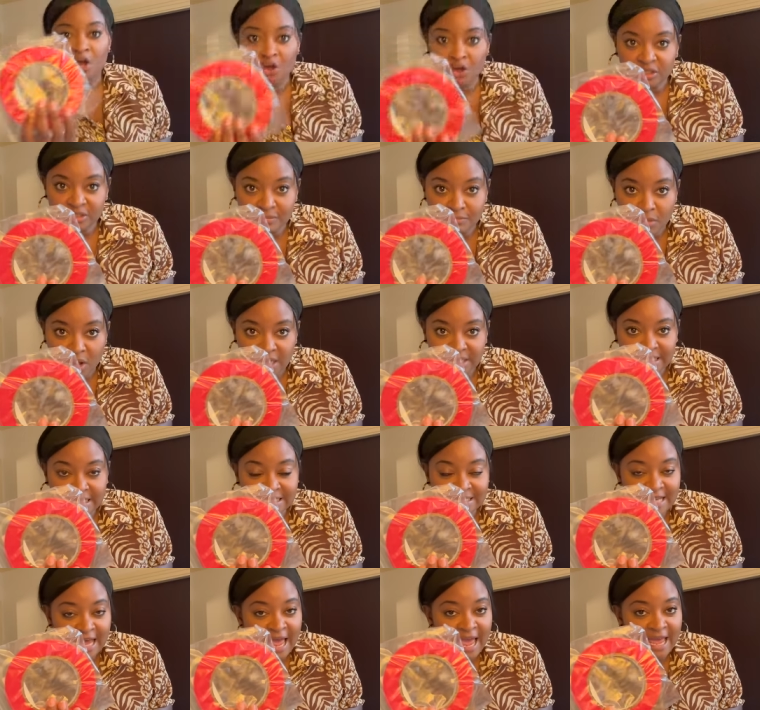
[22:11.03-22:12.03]
got some
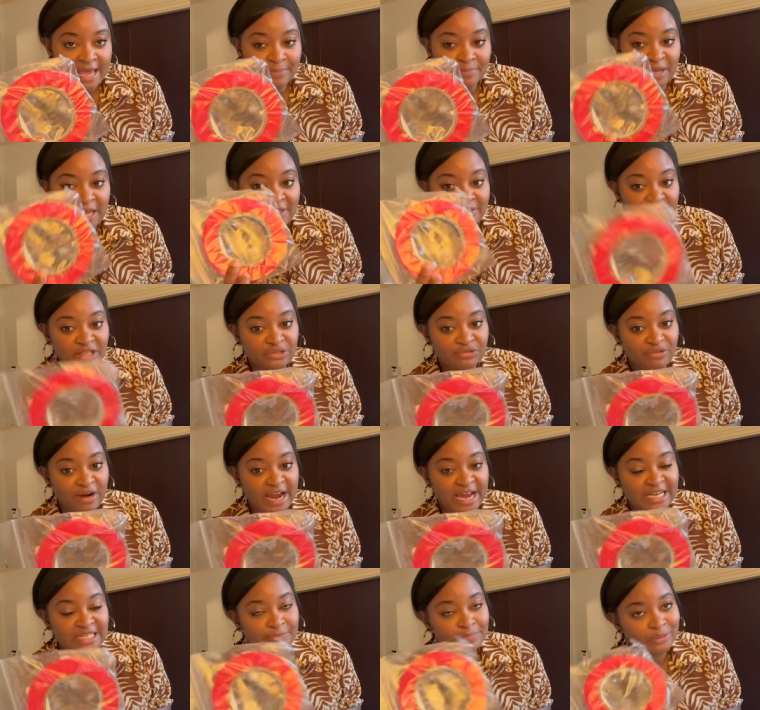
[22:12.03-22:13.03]
masking tape in this
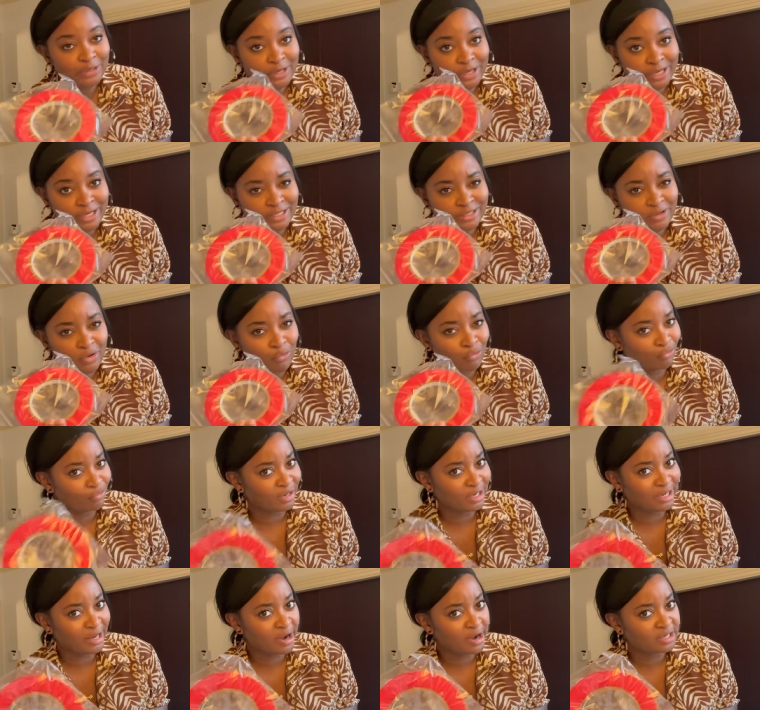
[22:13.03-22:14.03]
red because
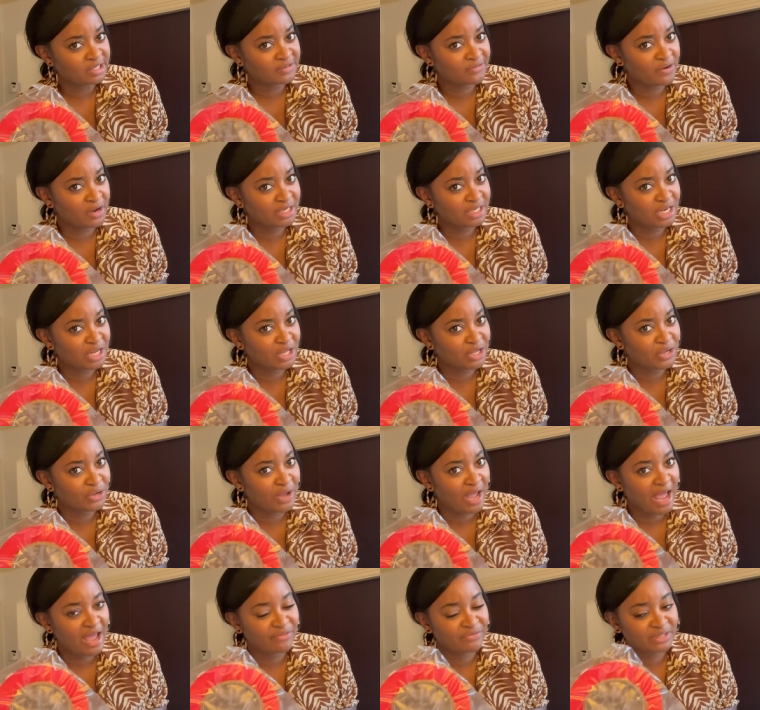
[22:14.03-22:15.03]
really hard to find in the
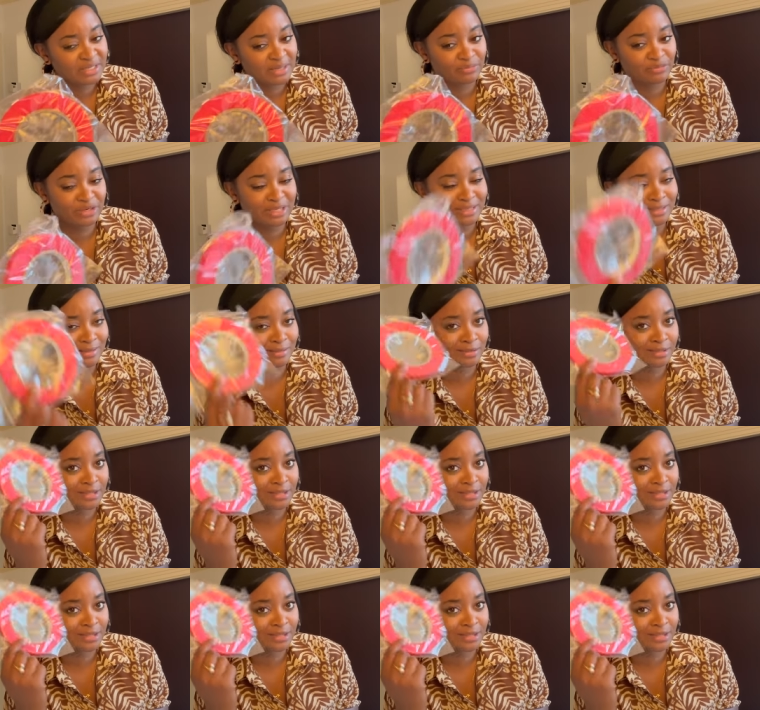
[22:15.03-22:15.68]
UK for some reason.